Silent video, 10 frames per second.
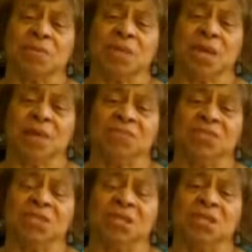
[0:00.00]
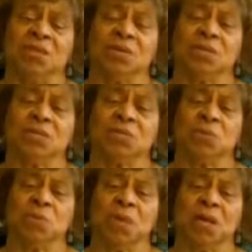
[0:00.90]
thing I have to tell you is
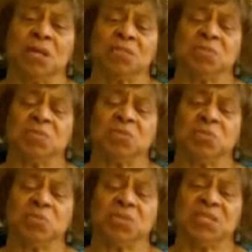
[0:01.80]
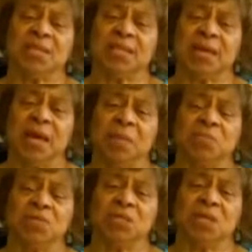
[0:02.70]
when my husband was precinct
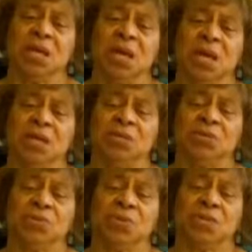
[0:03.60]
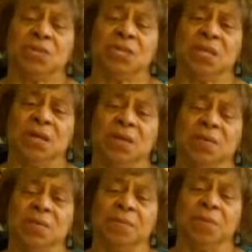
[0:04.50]
captain during
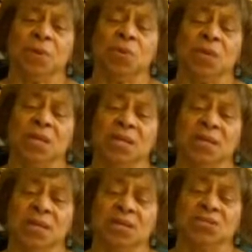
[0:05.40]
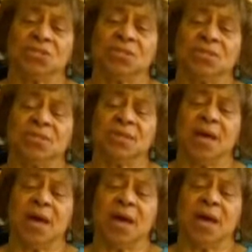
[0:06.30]
the '08 elections,
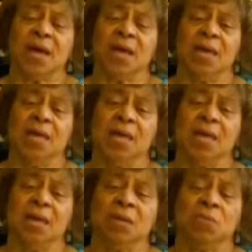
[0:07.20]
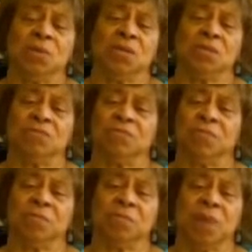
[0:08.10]
he went
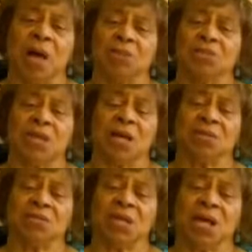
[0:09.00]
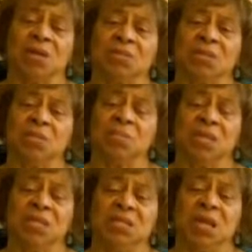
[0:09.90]
from house to house to house, and
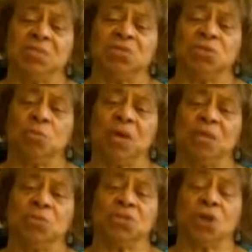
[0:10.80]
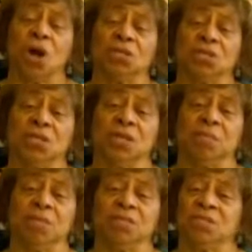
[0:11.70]
many times nobody would talk to
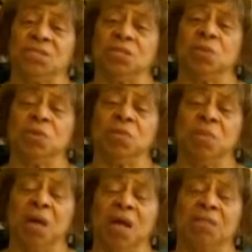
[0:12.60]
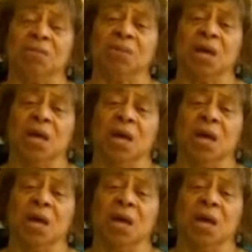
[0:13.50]
him. They just didn't want to be bothered.